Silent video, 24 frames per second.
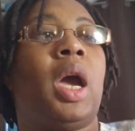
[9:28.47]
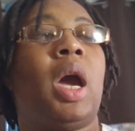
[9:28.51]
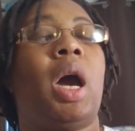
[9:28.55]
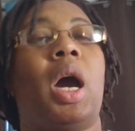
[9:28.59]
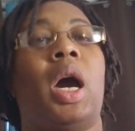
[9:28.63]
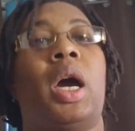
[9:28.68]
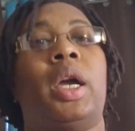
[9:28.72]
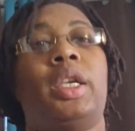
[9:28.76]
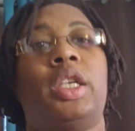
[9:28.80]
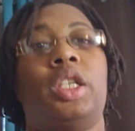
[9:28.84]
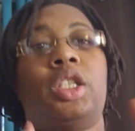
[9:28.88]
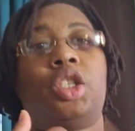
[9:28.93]

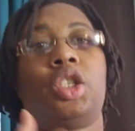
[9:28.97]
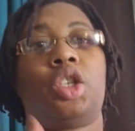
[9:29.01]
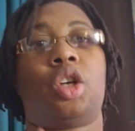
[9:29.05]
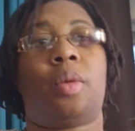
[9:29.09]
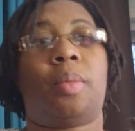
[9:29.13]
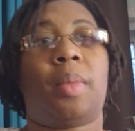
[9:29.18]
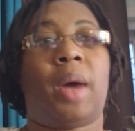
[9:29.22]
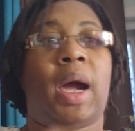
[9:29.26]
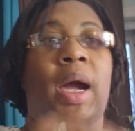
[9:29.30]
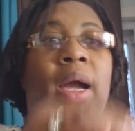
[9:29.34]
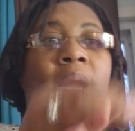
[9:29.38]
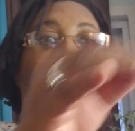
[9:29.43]
Onions
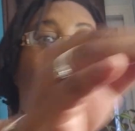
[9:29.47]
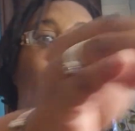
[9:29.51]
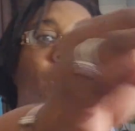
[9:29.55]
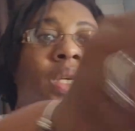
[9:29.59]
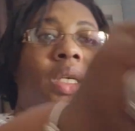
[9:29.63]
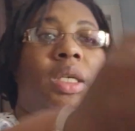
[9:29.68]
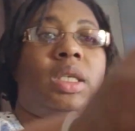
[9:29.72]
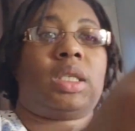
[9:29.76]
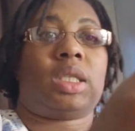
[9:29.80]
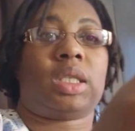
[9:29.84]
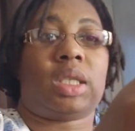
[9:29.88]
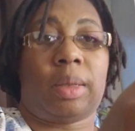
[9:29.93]
don't mind
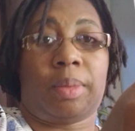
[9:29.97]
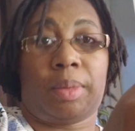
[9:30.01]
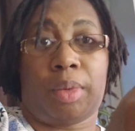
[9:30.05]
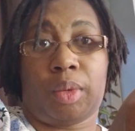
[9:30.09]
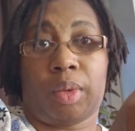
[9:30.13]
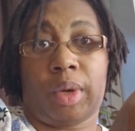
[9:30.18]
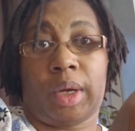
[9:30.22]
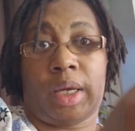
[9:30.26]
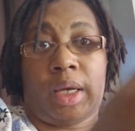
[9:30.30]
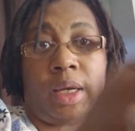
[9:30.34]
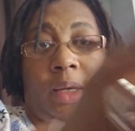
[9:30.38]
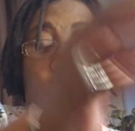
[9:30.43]
being
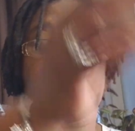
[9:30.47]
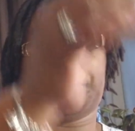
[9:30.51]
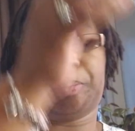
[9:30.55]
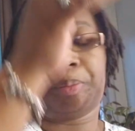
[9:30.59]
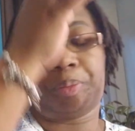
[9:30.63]
separated.